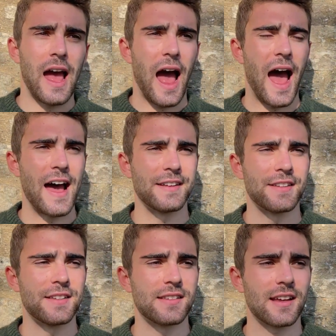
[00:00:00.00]

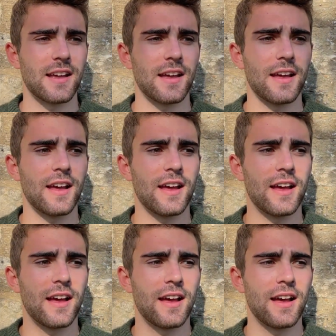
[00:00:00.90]
And
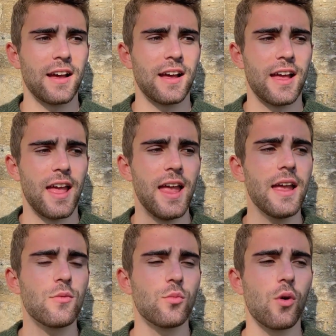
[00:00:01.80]

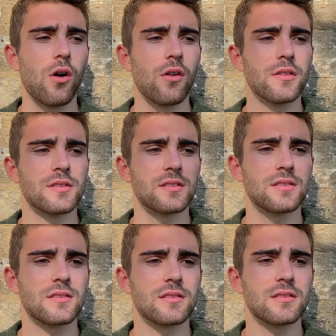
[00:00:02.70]
it
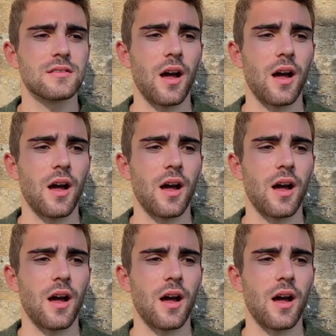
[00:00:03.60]
was,